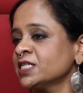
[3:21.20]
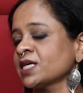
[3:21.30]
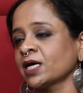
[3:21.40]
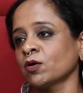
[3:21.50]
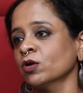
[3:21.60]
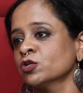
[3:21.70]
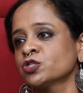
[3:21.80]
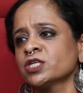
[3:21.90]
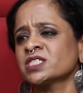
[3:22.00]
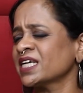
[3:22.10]

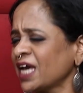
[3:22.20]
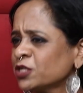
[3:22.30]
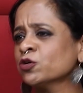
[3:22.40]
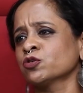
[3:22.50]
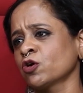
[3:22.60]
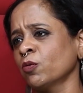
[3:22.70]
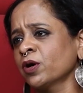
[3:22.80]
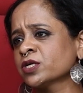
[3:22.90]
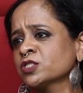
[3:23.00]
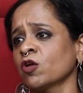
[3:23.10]
psychologists, get your
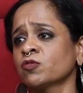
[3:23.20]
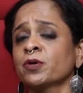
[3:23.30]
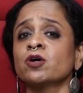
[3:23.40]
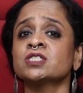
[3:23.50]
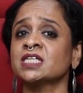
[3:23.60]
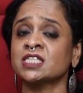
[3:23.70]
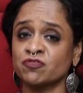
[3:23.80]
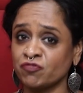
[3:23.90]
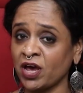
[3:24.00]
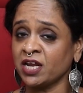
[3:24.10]
trauma resolved, because it is
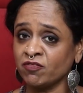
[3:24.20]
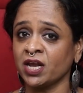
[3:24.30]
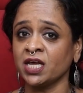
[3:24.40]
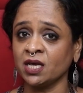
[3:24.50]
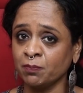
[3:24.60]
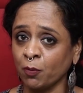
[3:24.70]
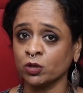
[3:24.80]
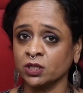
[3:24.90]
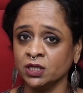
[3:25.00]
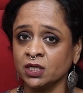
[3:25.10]
very, very
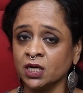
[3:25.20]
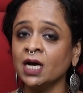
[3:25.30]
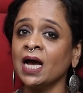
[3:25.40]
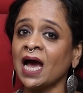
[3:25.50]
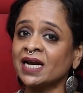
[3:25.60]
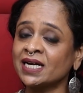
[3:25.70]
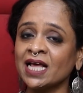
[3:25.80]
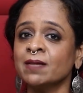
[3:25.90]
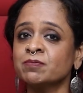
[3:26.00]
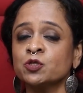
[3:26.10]
important and it
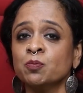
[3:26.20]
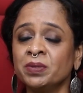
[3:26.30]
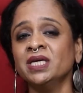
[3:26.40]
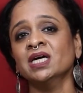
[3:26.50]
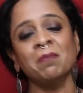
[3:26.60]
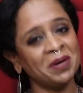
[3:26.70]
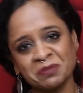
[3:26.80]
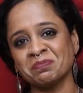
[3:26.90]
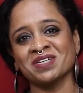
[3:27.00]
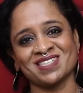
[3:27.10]
helps you be a
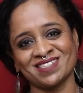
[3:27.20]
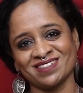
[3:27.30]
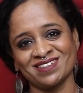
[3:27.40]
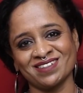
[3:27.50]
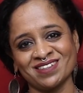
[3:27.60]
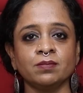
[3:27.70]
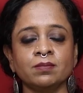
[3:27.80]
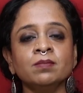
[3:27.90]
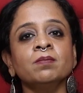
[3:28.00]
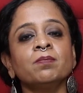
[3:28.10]
better person.
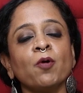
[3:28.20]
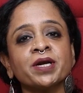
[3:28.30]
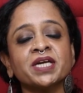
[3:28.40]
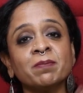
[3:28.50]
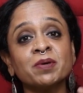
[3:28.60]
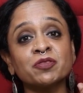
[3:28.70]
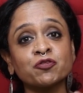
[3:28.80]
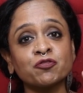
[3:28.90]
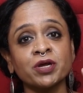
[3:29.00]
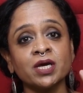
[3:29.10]
Point number
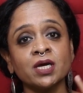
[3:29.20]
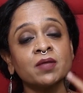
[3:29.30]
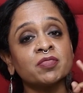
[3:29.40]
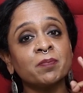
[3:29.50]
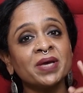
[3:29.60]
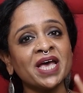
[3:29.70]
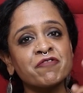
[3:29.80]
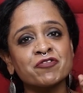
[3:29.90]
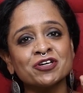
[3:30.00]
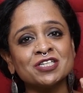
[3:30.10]
3, the
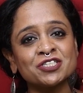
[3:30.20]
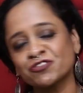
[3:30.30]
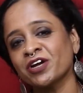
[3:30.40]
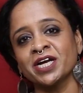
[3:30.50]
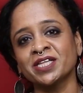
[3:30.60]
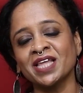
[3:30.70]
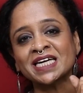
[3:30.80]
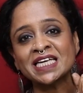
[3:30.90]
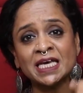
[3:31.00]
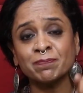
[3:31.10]
behavioral trait
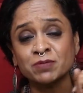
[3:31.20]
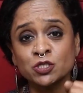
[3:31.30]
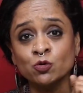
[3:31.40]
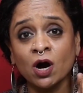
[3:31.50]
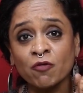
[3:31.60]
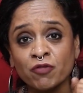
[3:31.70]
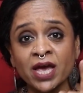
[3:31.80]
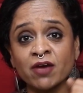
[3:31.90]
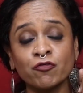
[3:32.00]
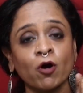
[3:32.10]
that keeps you
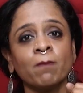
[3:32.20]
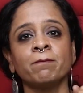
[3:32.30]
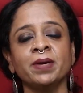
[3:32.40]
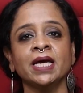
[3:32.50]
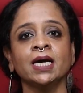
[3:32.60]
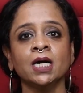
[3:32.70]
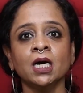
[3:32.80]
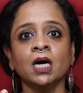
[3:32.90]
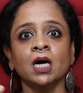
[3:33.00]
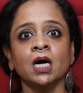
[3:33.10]
away from being
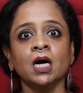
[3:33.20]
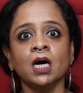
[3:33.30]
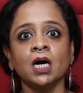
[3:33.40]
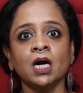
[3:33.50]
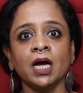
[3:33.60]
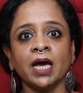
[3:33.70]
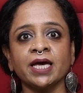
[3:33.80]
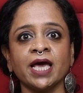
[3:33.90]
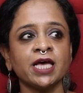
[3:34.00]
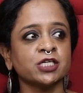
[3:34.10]

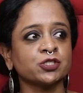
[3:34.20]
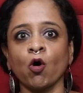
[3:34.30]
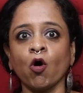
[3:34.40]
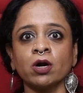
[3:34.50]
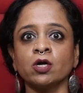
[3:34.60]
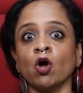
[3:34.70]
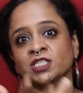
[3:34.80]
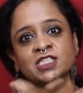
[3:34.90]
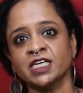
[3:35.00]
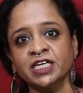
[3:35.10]
engaged or
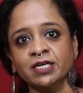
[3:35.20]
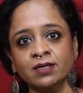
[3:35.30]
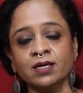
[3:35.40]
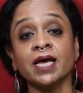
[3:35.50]
not single